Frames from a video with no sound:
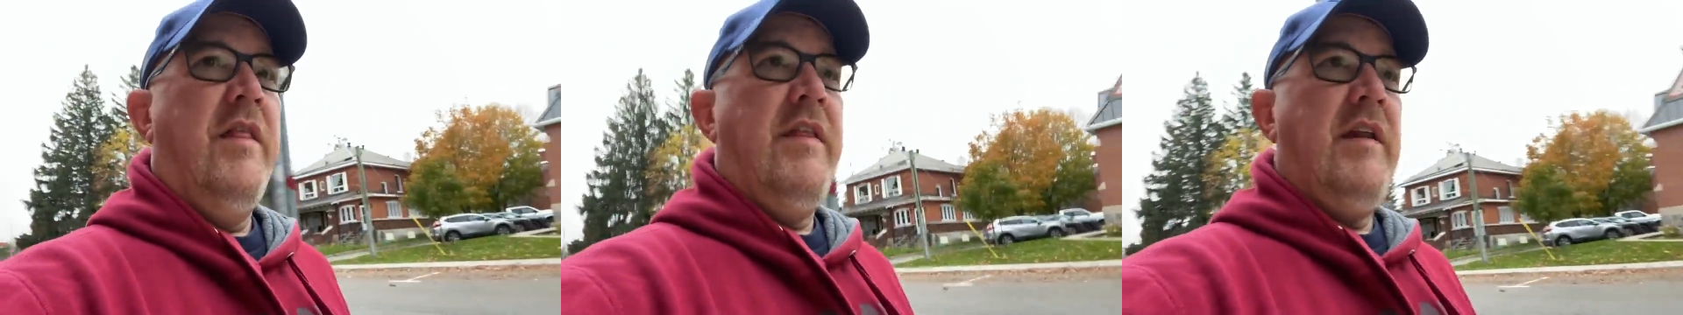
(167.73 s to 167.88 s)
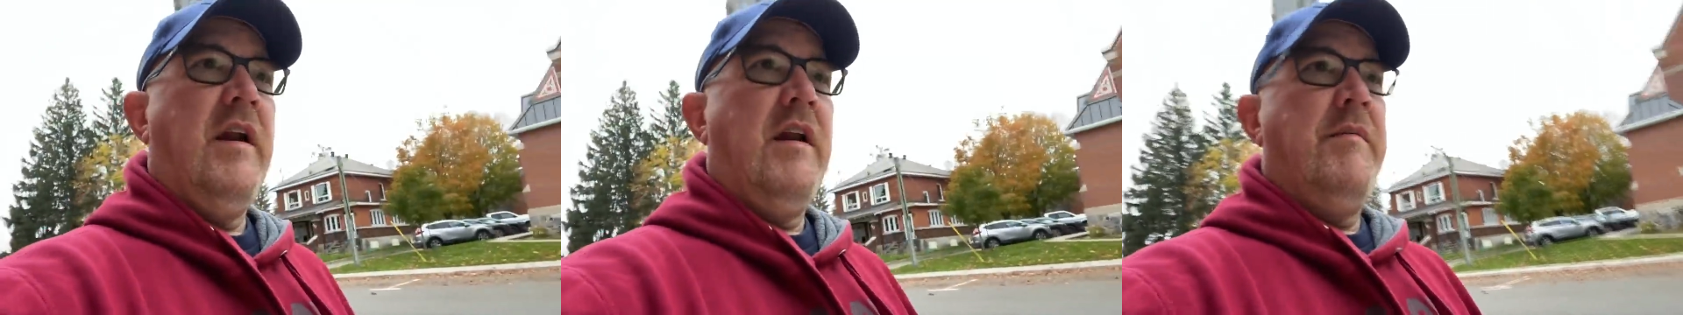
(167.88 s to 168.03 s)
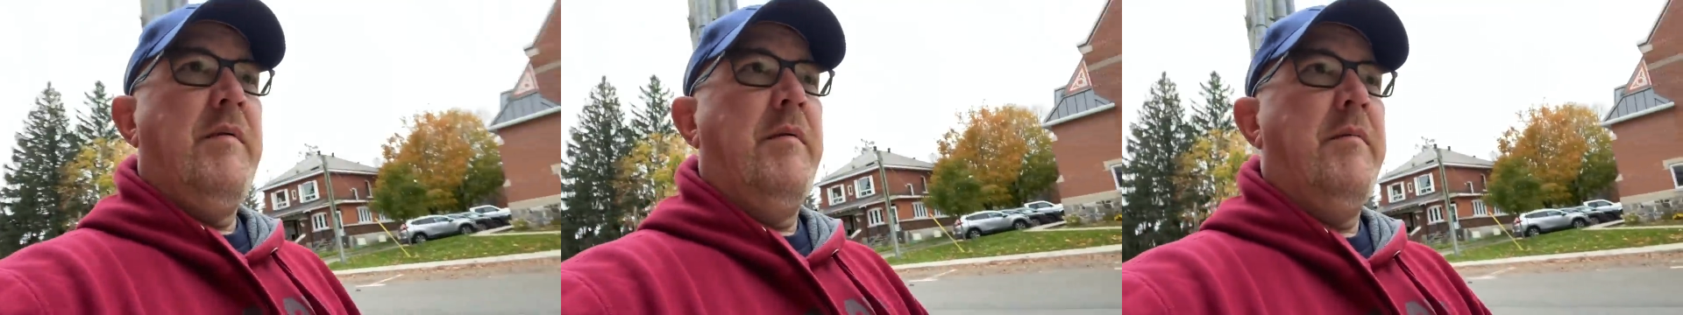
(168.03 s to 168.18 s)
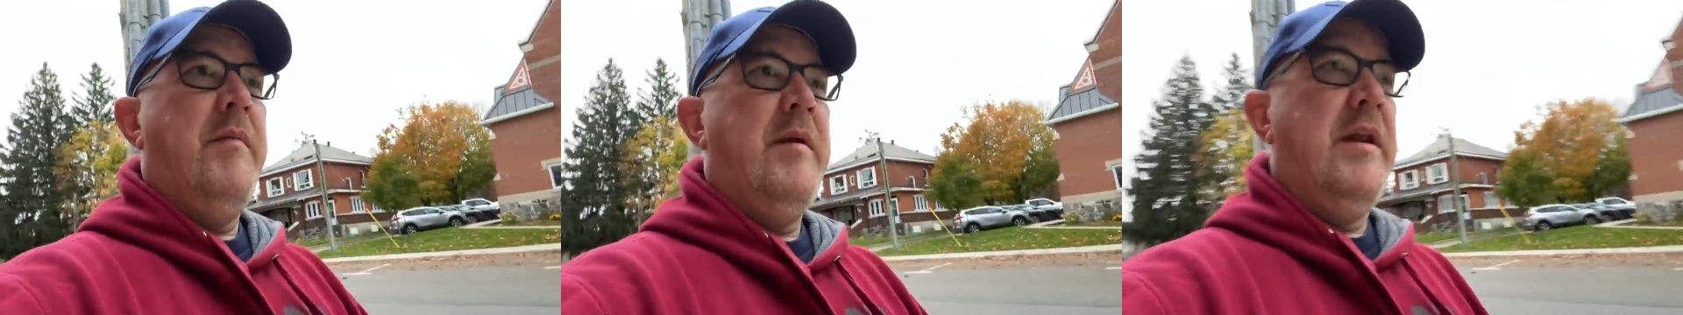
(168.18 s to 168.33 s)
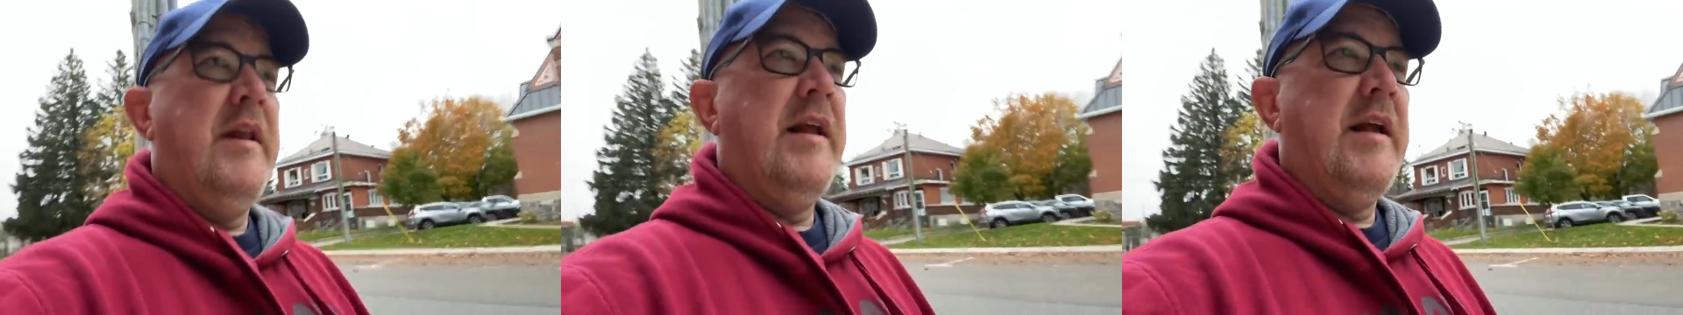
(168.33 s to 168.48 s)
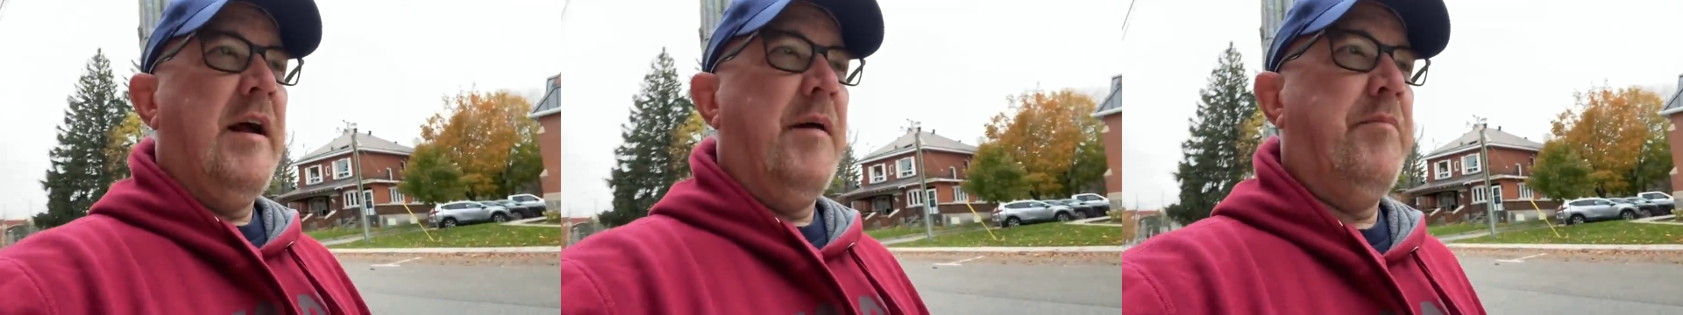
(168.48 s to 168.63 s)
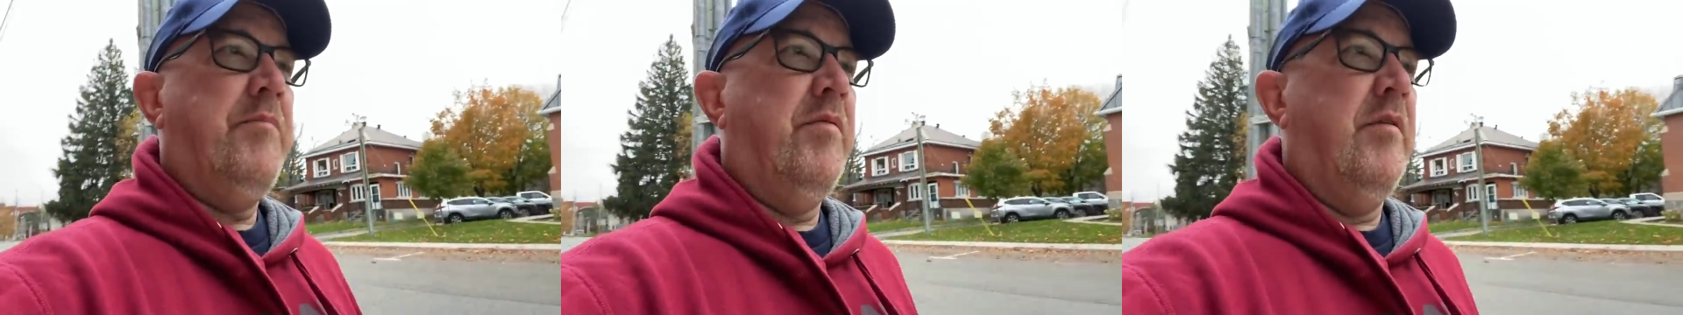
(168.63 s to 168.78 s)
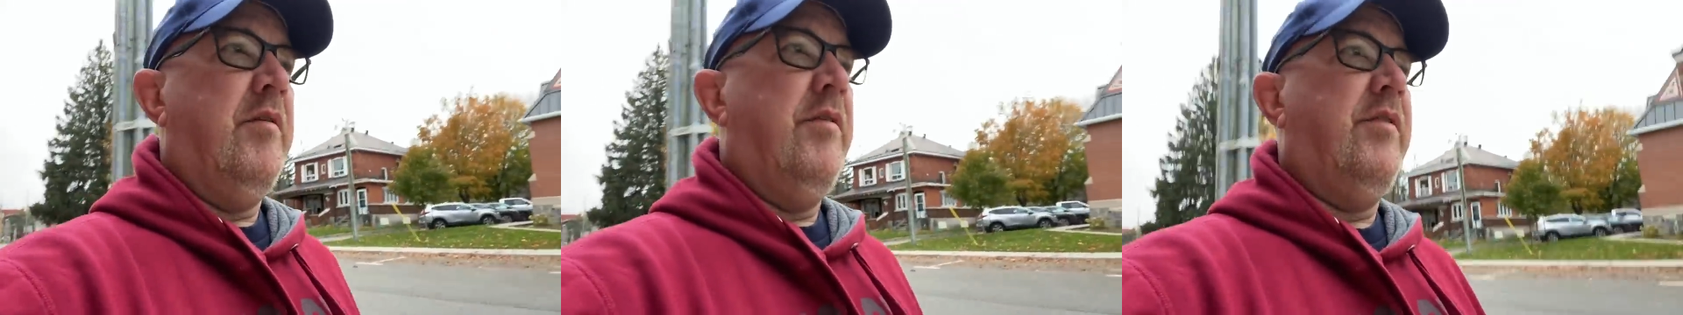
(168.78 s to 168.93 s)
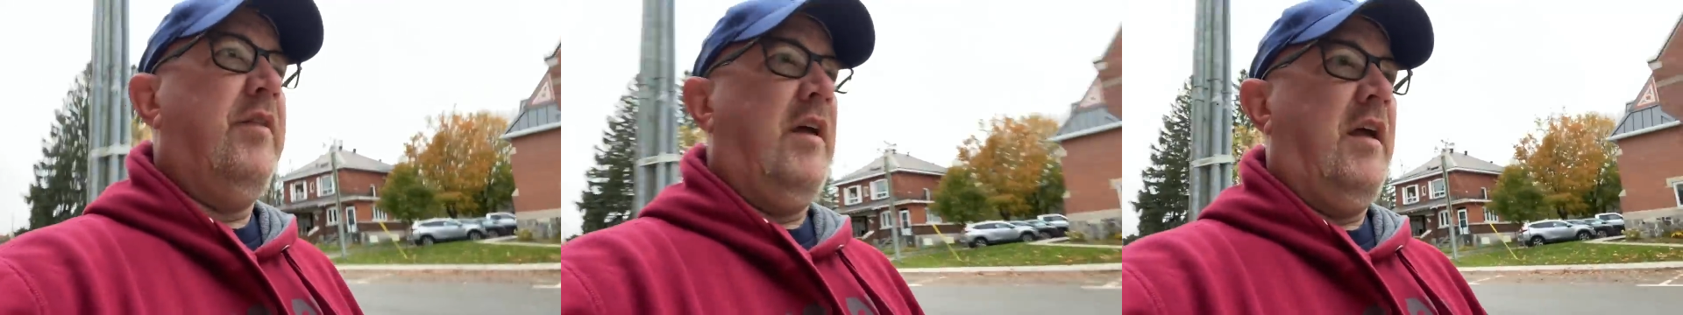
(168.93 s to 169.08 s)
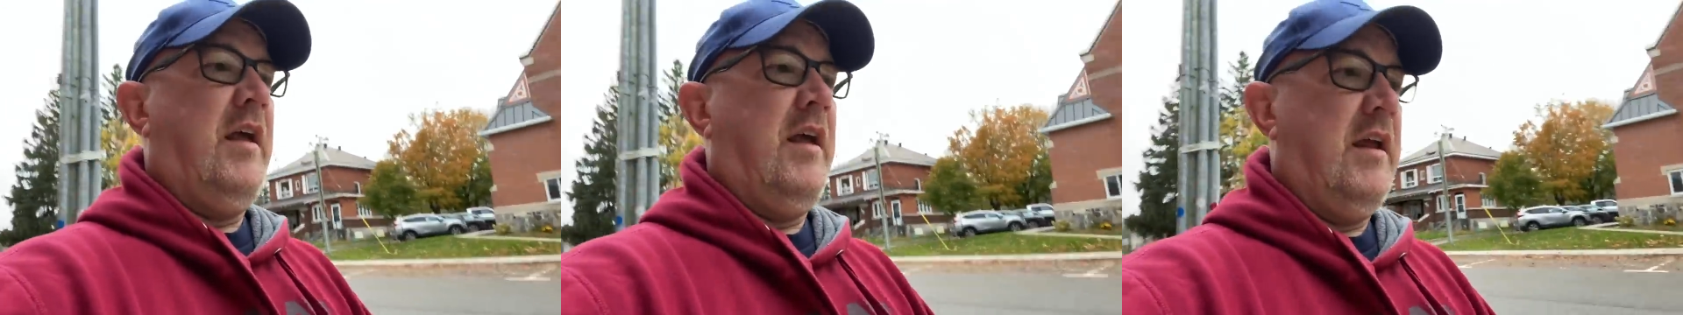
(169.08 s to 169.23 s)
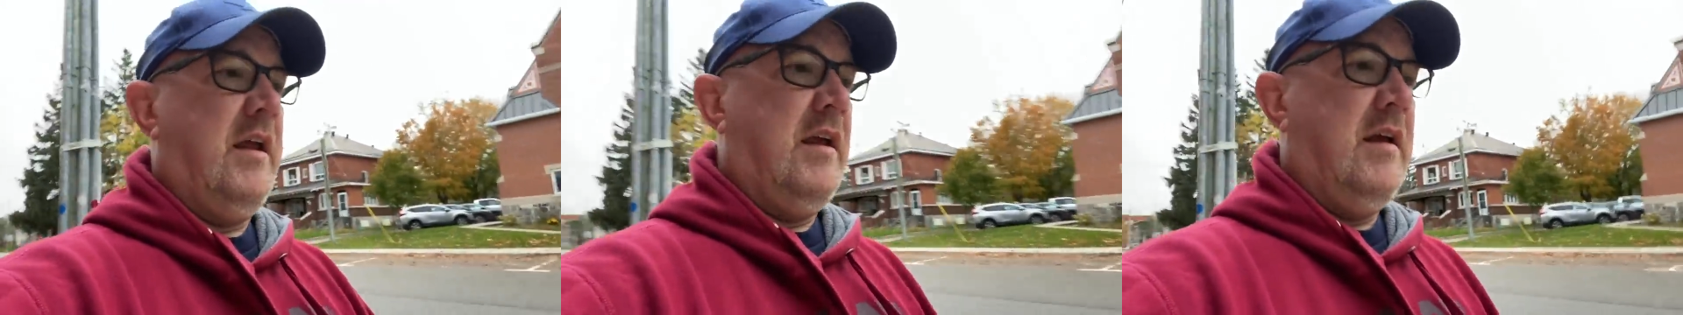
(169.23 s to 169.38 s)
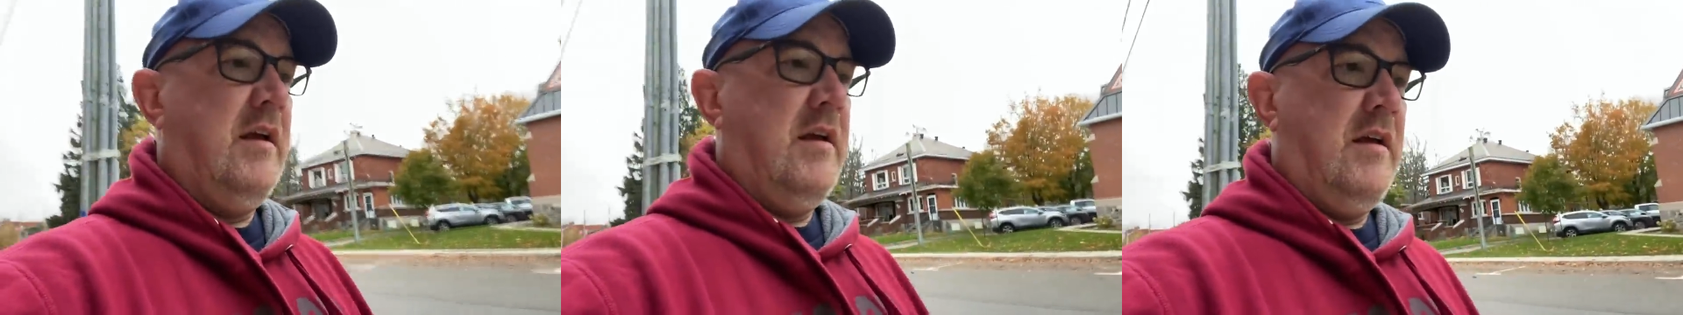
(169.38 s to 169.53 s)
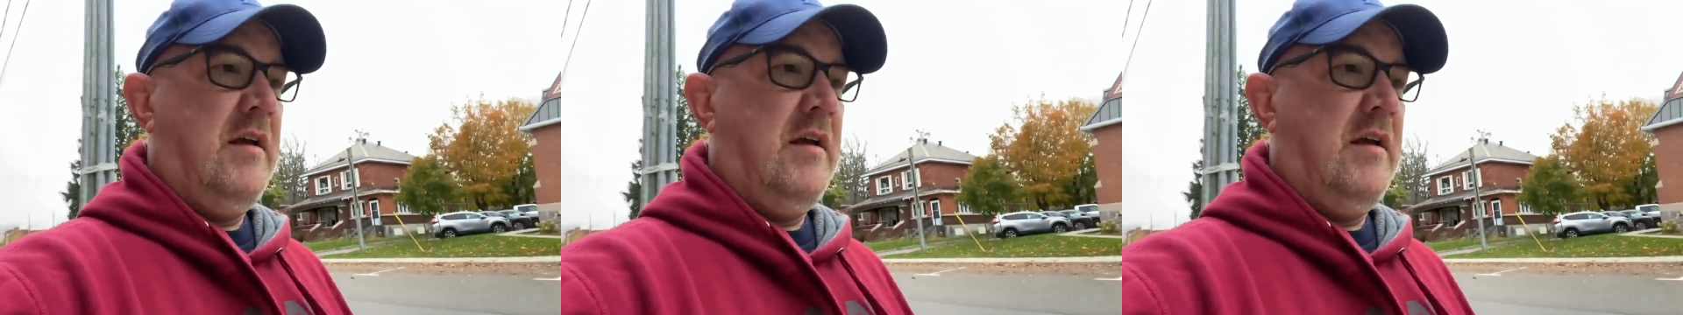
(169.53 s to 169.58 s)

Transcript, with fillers: gonna be meeting up with a